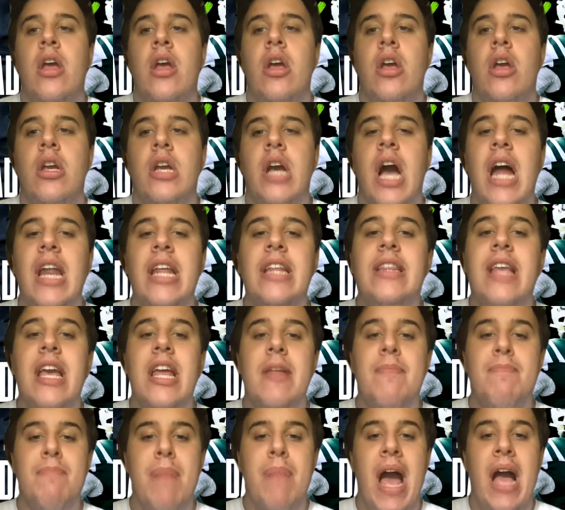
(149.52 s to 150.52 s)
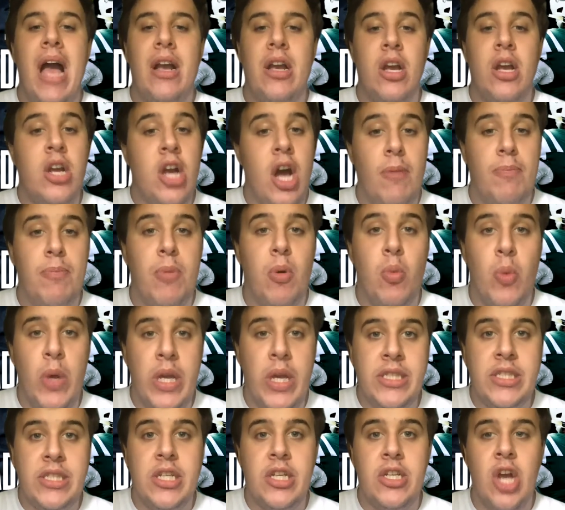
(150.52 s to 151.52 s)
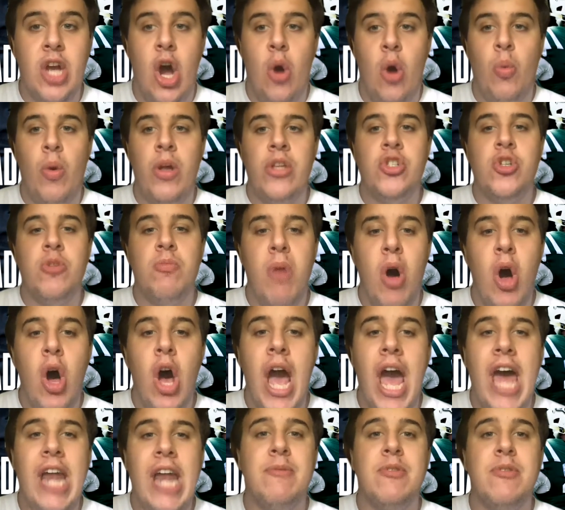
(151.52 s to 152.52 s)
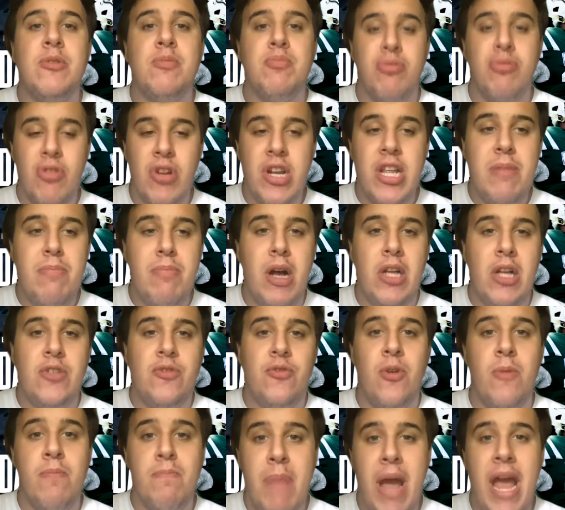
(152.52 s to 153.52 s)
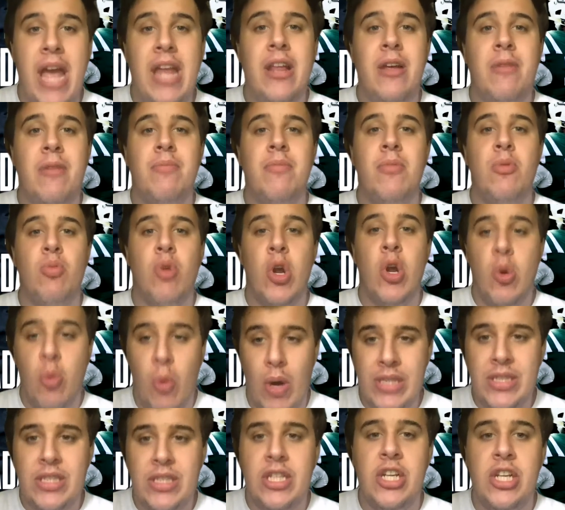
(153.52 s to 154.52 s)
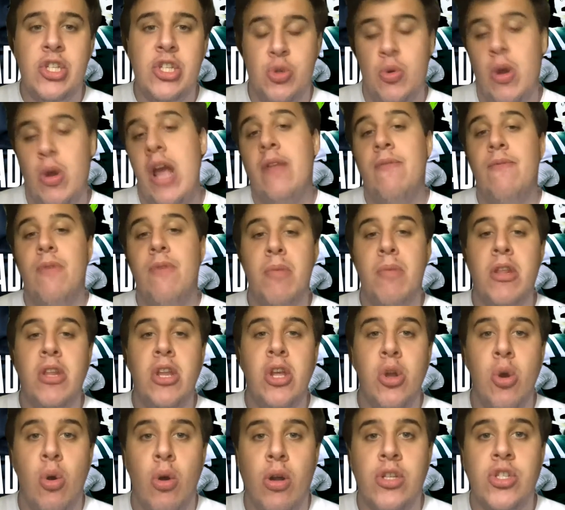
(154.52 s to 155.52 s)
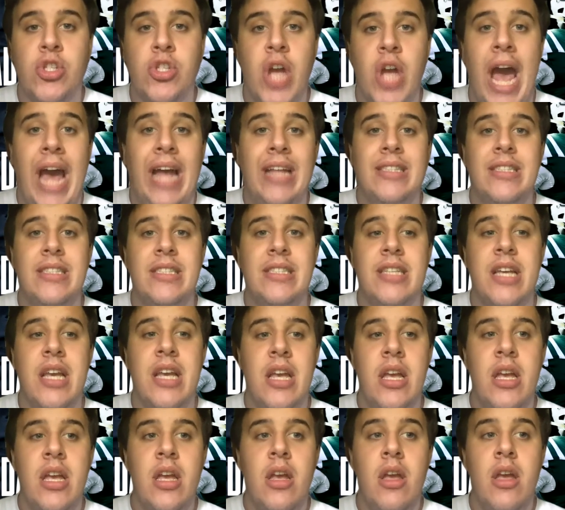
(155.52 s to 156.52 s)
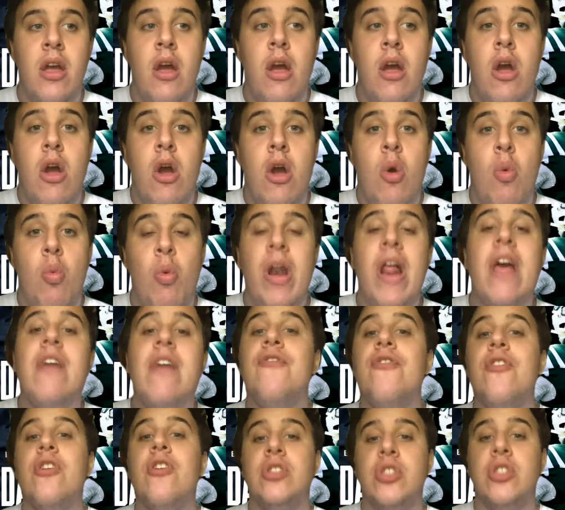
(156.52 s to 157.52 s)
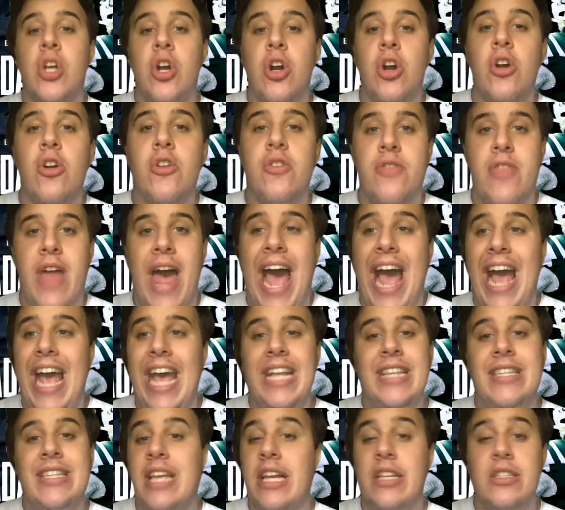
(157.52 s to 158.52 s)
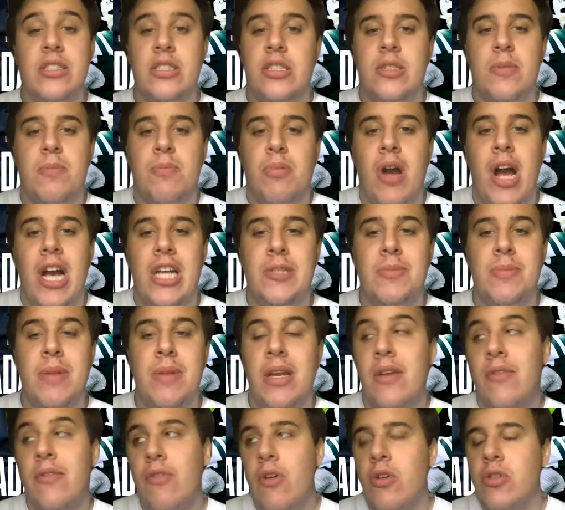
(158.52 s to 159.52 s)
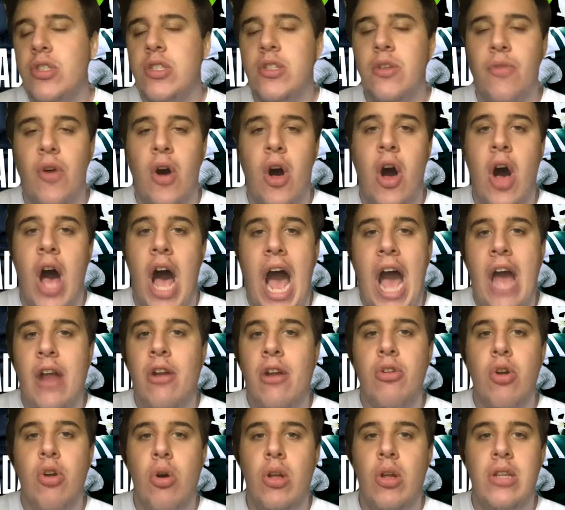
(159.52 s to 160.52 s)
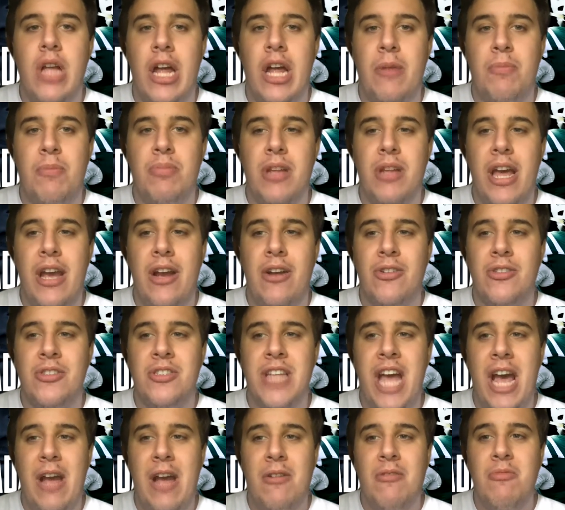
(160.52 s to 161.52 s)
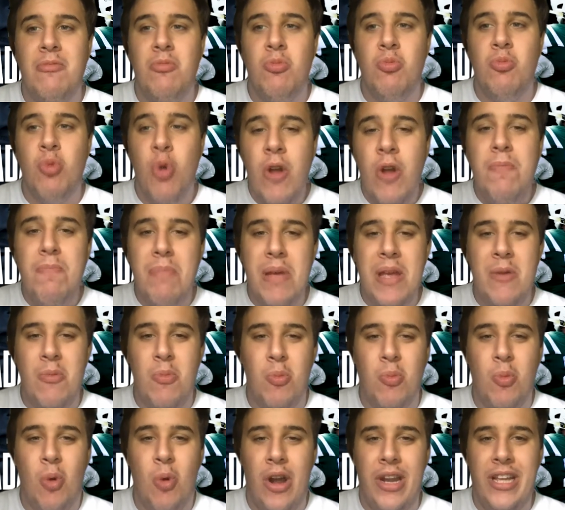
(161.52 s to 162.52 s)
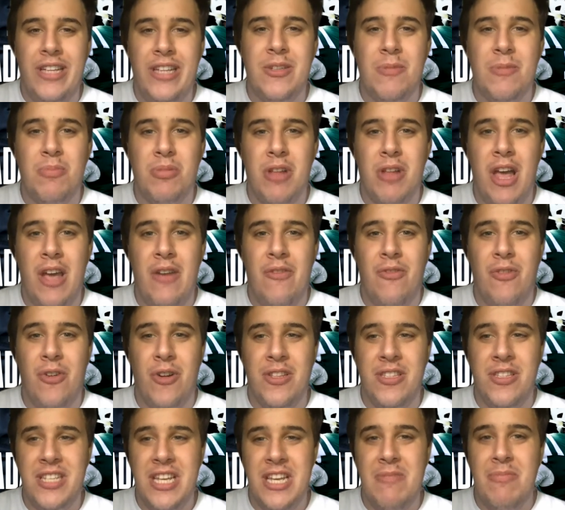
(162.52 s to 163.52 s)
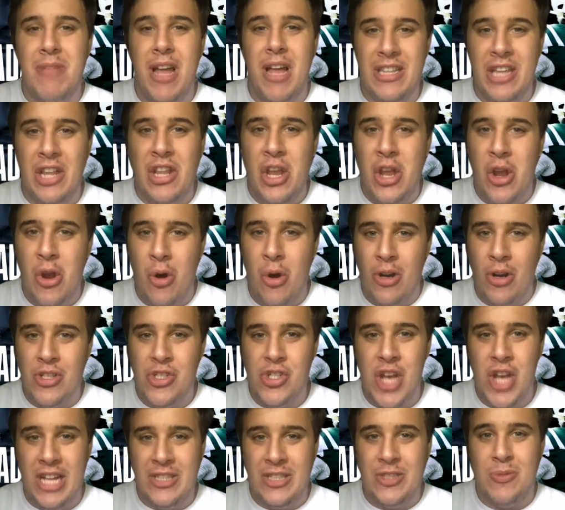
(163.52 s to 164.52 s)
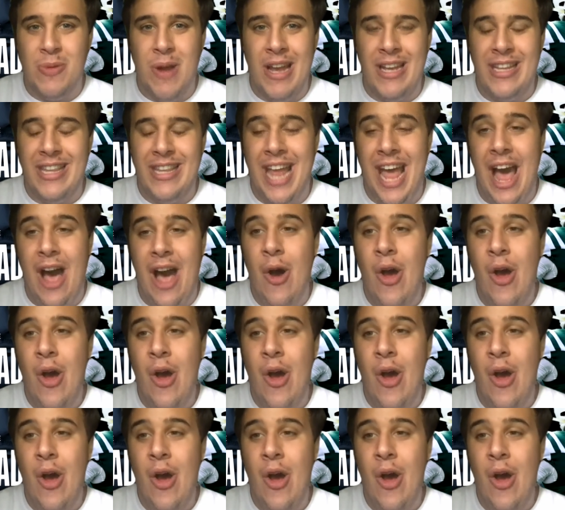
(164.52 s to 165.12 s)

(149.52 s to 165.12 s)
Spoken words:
kind of dated back a couple weeks ago when Jamal Adams pretty much verbatim requested a trade from the New York Jets. When I first heard that, it didn't surprise me. First of all, I don't know a lot of players that would be wanting to play for a team like the New York Jets right now.